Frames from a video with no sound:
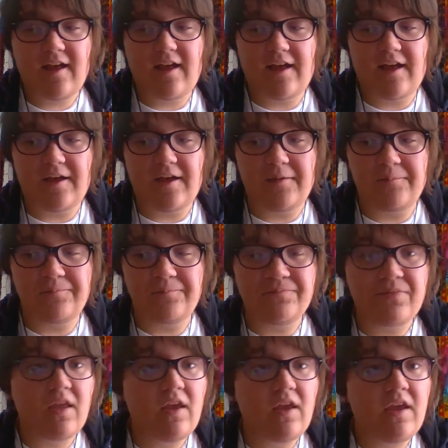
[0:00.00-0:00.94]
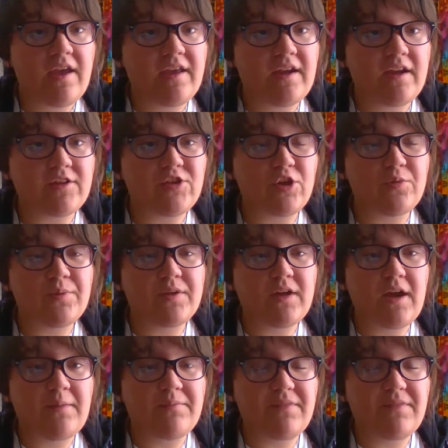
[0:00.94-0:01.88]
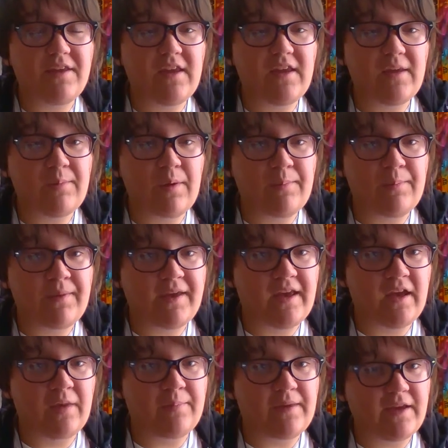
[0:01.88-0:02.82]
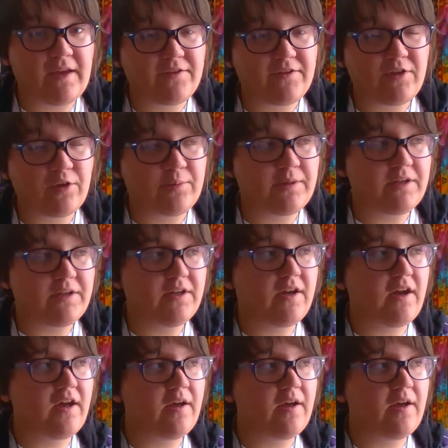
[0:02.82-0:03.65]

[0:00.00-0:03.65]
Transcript: Um, in October, I'm thinking about picking up Inktober,